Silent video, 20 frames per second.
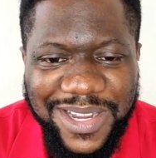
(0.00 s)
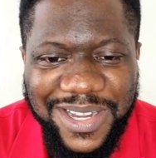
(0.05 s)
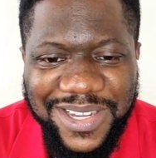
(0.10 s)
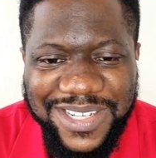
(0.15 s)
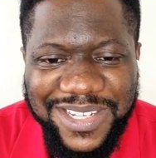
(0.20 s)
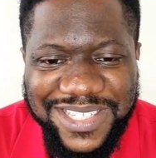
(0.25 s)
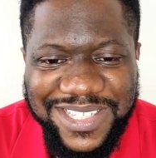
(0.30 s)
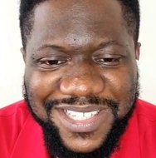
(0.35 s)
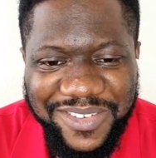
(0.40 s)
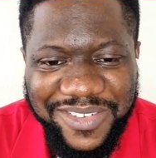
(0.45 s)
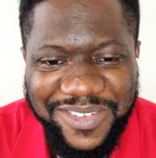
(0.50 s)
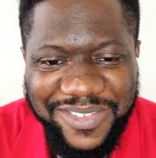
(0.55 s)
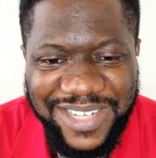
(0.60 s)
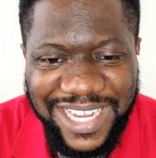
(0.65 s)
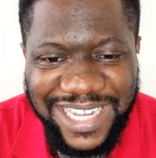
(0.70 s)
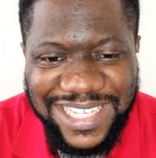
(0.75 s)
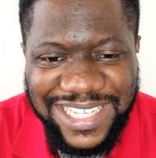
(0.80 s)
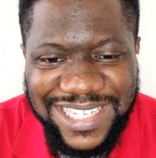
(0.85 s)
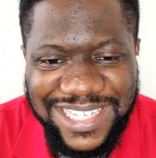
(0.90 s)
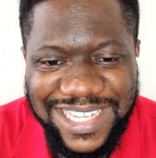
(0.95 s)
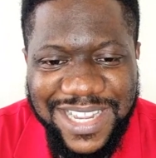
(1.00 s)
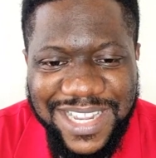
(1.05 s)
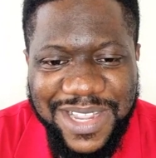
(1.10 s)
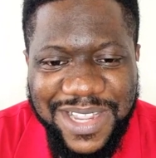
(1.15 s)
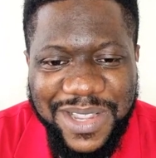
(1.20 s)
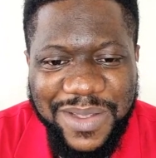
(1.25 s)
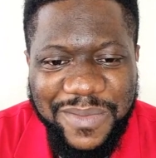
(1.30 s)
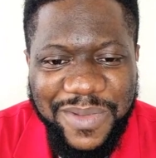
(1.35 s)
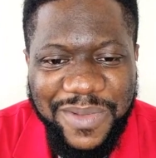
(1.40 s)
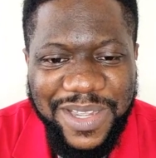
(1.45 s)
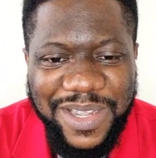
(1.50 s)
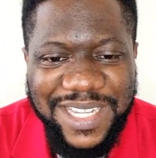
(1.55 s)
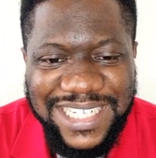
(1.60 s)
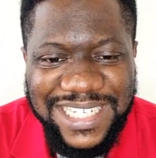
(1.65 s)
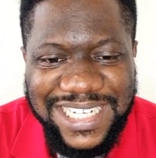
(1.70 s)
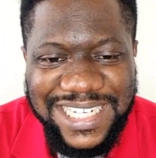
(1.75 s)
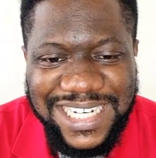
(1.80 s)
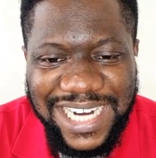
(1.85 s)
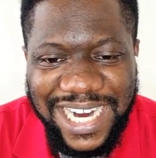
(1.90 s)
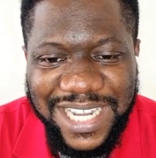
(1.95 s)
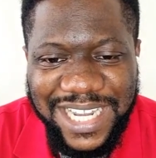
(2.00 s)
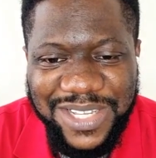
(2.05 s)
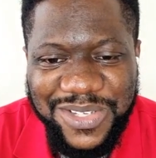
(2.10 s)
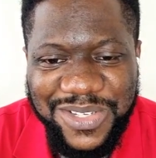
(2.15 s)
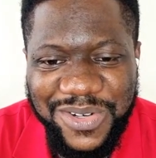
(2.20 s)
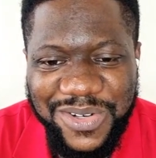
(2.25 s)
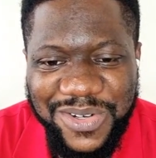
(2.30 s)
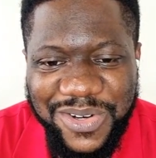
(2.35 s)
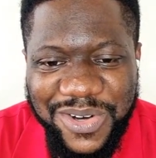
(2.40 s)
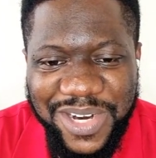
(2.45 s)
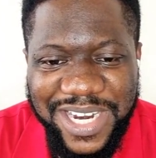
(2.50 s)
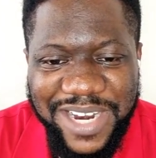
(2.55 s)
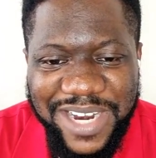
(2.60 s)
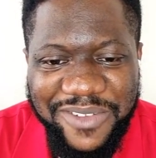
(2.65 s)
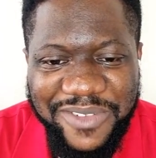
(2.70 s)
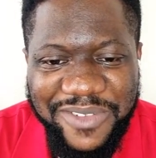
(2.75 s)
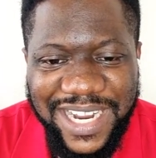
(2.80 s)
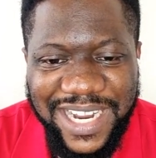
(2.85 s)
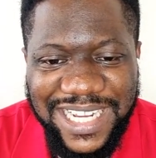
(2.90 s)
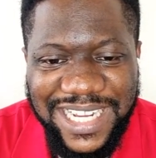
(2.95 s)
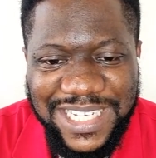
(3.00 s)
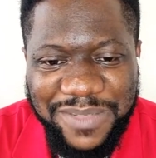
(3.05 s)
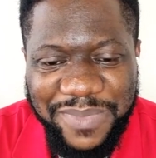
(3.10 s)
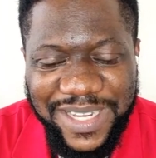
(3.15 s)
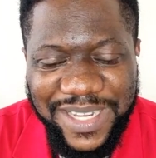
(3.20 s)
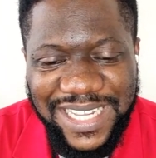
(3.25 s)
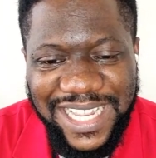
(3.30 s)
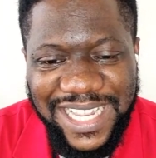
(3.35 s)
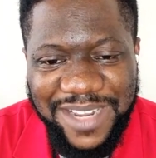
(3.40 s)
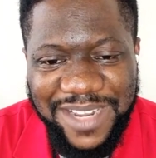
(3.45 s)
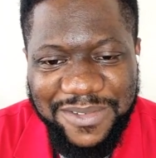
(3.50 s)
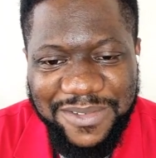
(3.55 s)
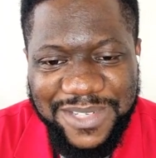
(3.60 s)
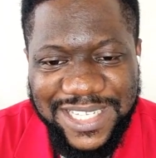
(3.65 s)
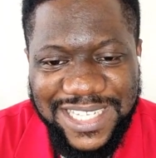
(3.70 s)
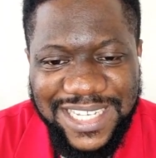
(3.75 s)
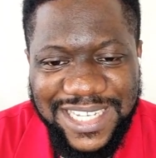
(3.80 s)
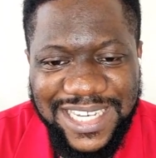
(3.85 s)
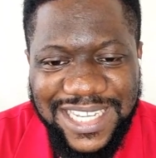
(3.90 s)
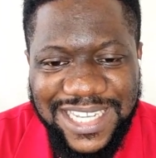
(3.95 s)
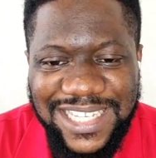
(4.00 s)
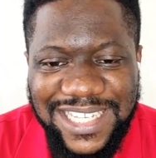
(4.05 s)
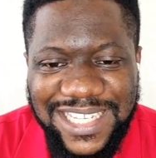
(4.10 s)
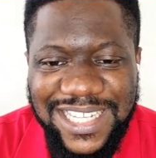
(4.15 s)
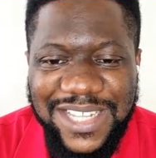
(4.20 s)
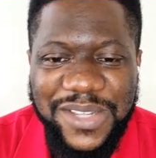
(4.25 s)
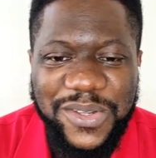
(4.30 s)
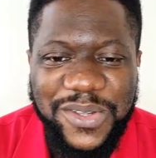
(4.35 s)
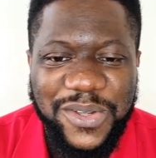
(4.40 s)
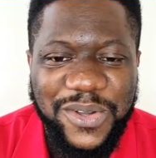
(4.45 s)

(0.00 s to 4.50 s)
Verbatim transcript: because of that. But he's trying to grow in every aspect, and I've seen it.